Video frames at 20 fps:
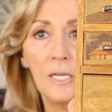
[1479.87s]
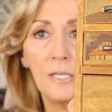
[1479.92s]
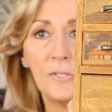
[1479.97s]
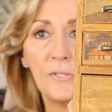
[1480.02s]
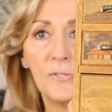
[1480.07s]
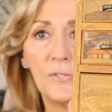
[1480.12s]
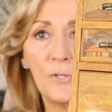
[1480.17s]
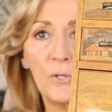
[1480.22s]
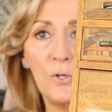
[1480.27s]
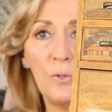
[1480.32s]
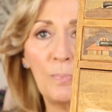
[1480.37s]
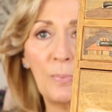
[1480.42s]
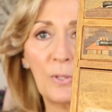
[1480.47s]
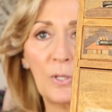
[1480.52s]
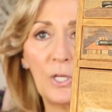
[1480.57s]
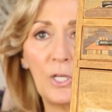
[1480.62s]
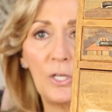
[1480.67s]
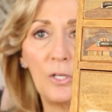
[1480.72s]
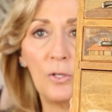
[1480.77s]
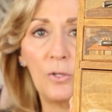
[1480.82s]
Super
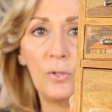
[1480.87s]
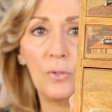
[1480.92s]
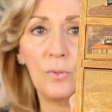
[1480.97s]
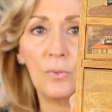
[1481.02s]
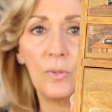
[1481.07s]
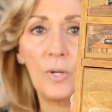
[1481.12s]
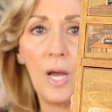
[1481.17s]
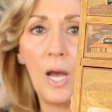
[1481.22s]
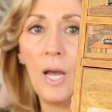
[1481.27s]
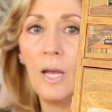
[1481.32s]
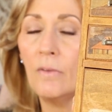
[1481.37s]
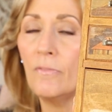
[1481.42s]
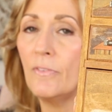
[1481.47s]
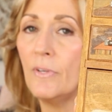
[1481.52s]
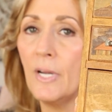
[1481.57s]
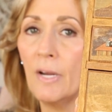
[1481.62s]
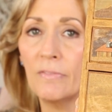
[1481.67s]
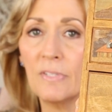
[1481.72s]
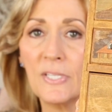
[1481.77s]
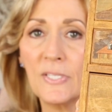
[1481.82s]
cute. I've
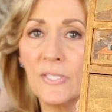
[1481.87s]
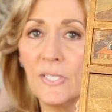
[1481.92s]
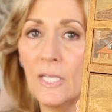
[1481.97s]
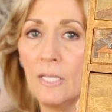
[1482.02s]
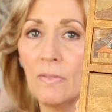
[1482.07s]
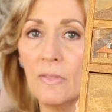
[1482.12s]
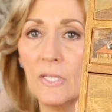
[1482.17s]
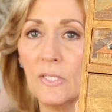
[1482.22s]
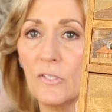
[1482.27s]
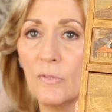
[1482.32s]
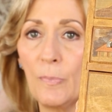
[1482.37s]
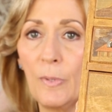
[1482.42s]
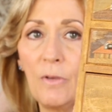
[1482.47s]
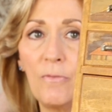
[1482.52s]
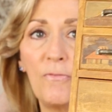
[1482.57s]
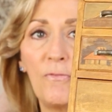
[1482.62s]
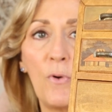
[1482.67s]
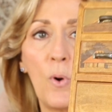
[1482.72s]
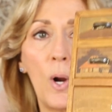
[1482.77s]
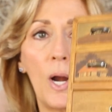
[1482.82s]
never seen this
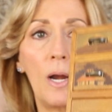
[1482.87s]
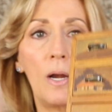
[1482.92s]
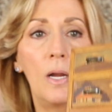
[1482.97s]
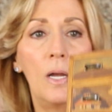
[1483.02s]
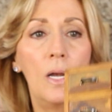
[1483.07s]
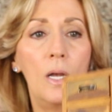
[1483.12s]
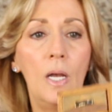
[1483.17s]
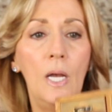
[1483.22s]
before.